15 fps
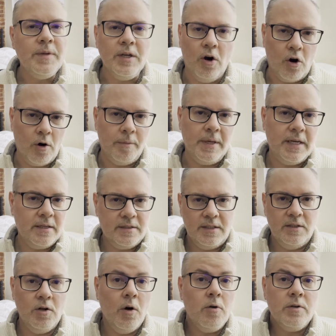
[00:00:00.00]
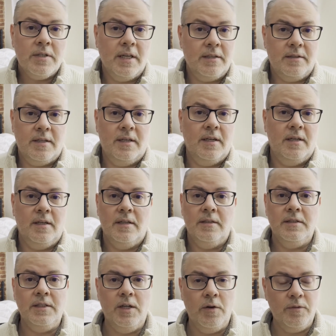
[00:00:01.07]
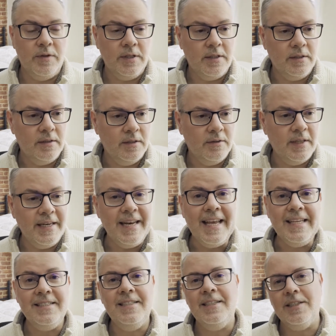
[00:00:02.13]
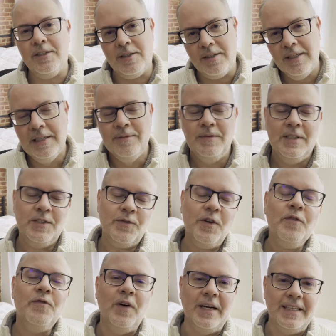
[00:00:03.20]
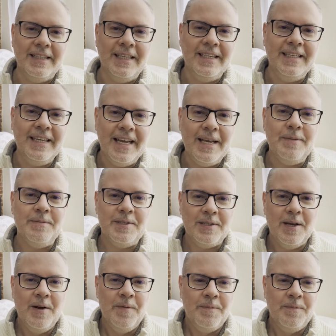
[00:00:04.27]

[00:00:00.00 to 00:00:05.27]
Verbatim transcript: the army because he knows that uh, you know the the nadir. It's very funny that he names